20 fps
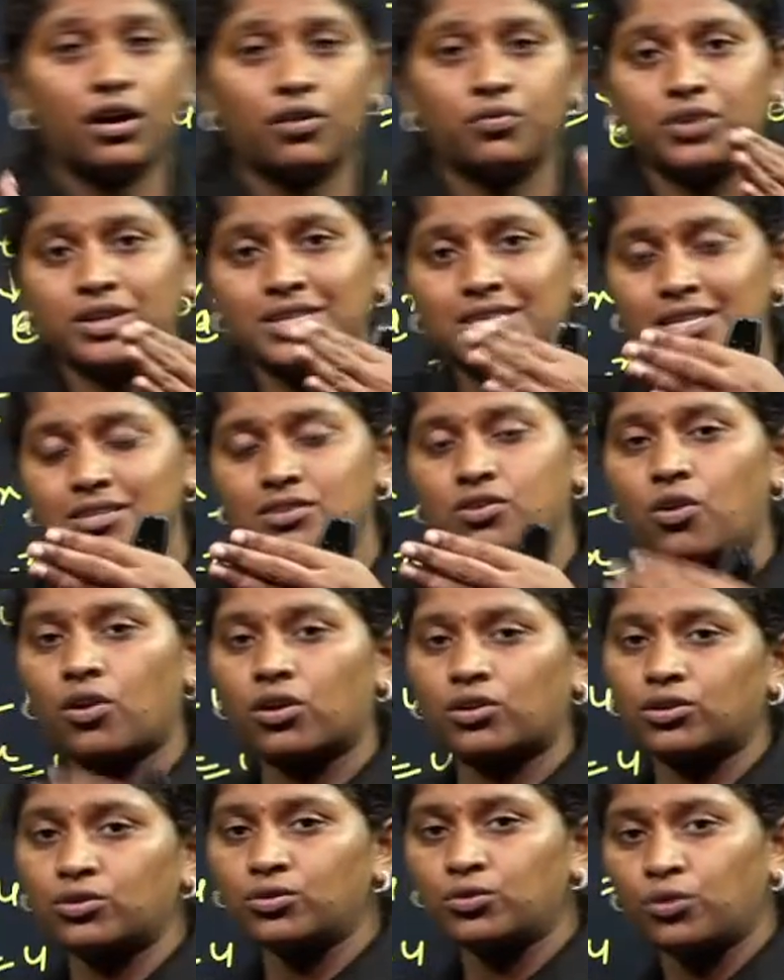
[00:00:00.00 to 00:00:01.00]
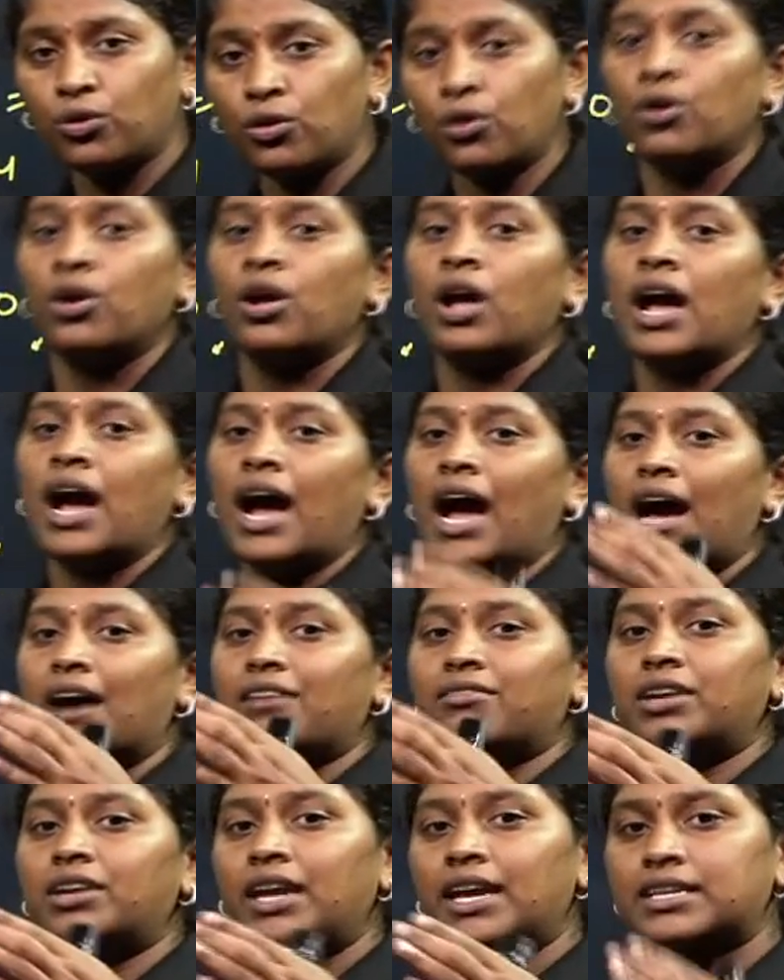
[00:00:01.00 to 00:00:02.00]
we just got to know
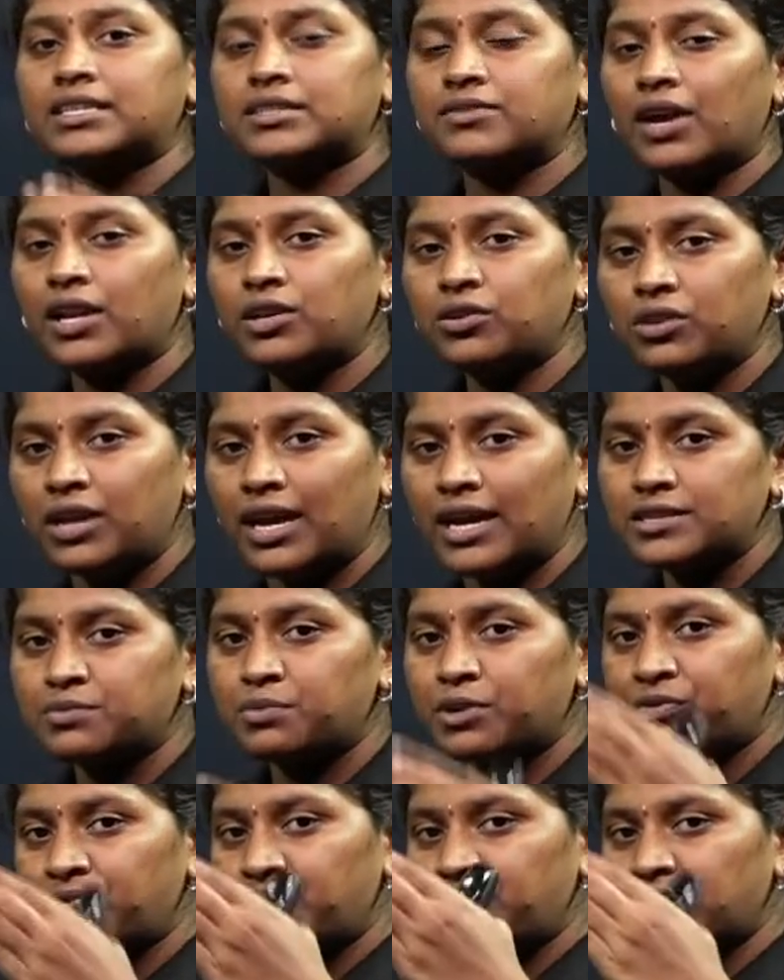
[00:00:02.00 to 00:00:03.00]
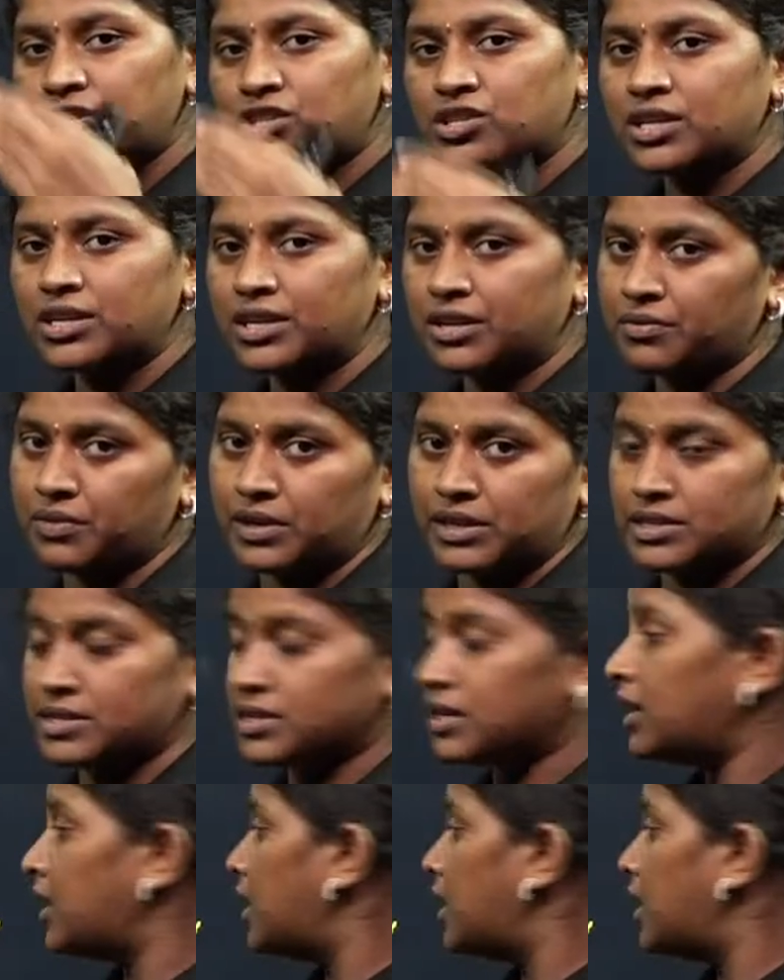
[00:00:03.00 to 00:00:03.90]
our x value lies between which intervals.